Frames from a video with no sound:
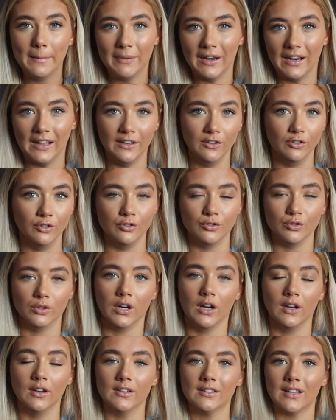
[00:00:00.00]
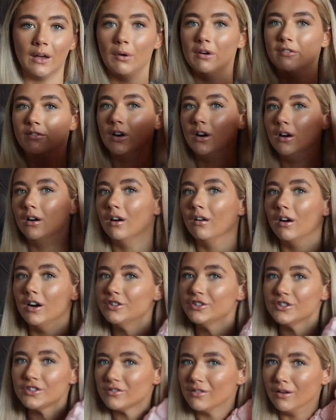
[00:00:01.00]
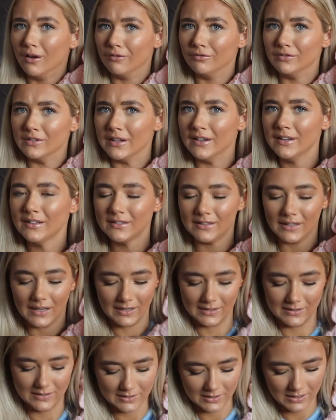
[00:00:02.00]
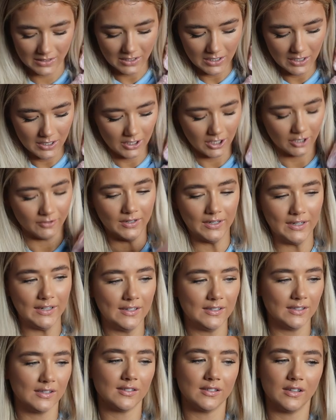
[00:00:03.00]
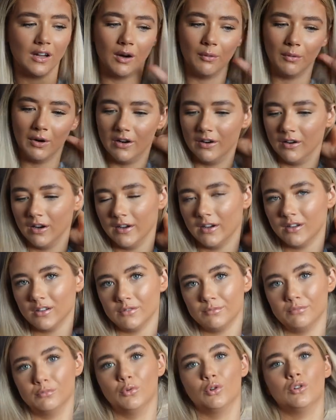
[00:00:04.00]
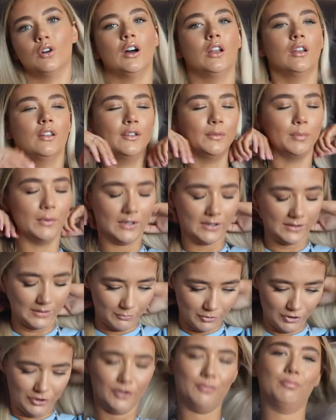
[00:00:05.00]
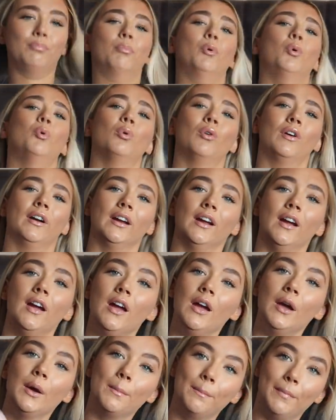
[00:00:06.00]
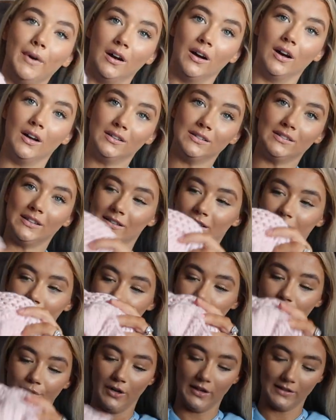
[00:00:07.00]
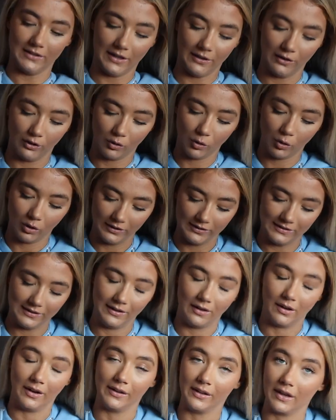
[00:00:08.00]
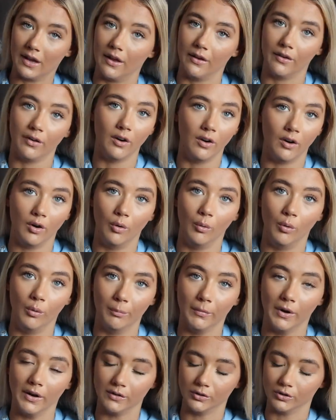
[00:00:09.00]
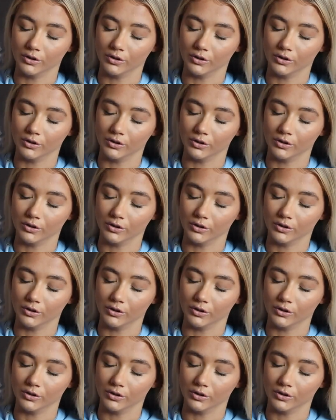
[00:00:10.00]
plain neutral colours. However, I just love this and I really need to start wearing like more colours because I'm just so boring. But this is so nice, and the quality again, oh my